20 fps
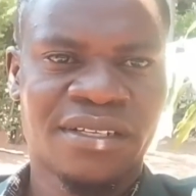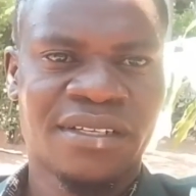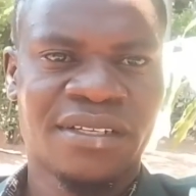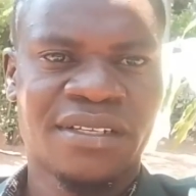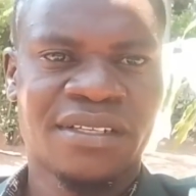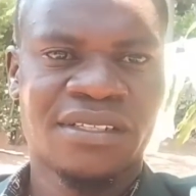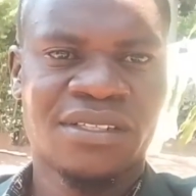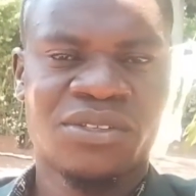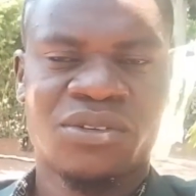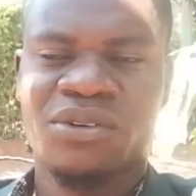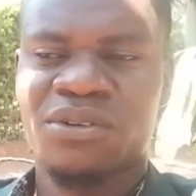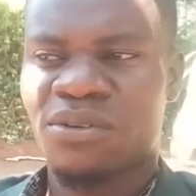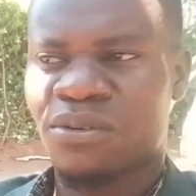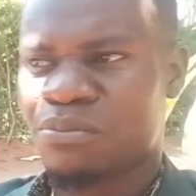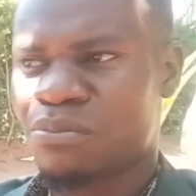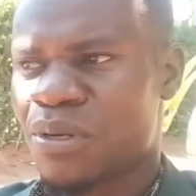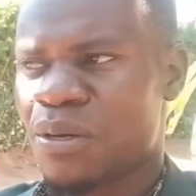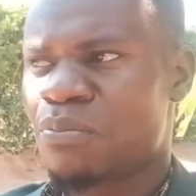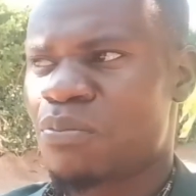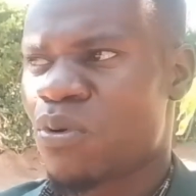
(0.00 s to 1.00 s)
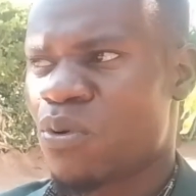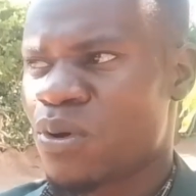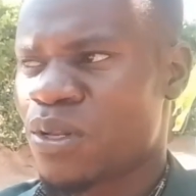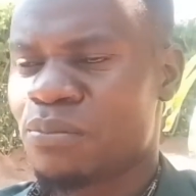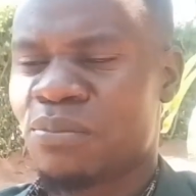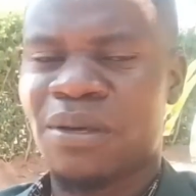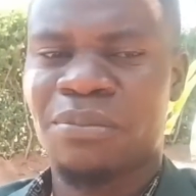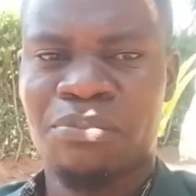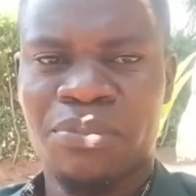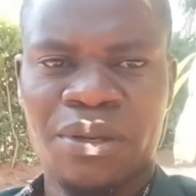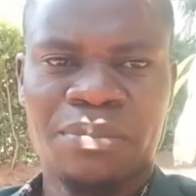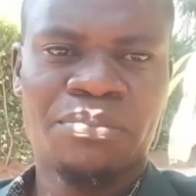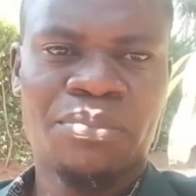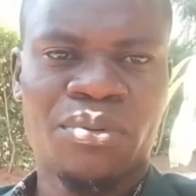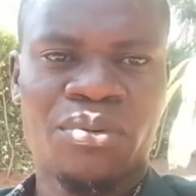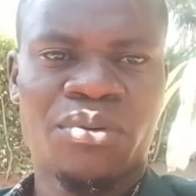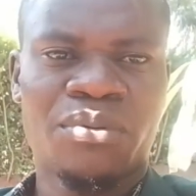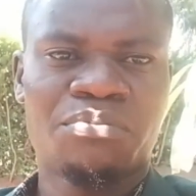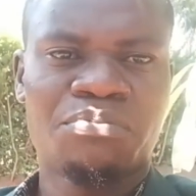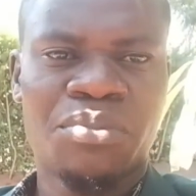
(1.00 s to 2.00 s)
So people will be
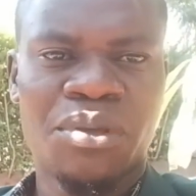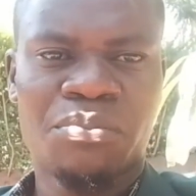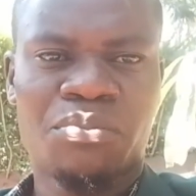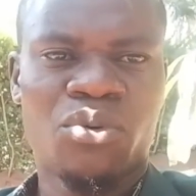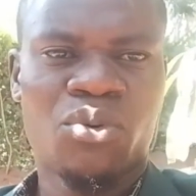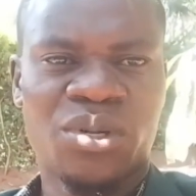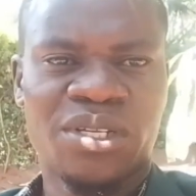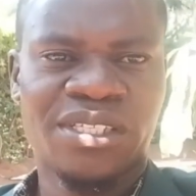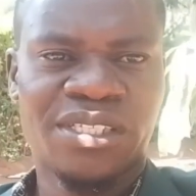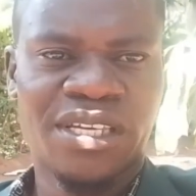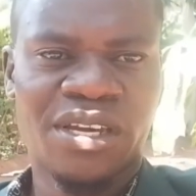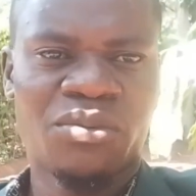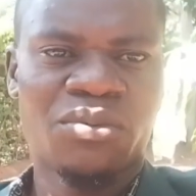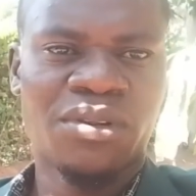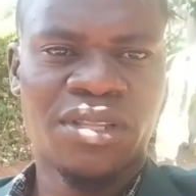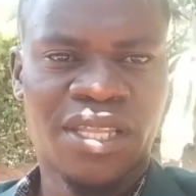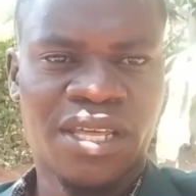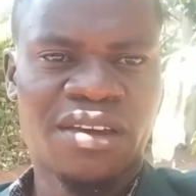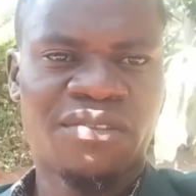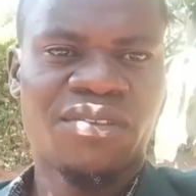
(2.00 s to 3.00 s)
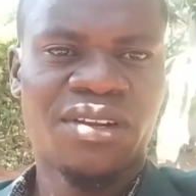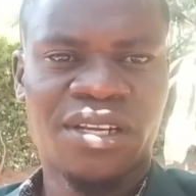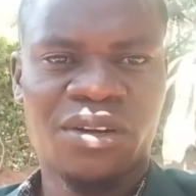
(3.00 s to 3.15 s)
people. People will say whatever they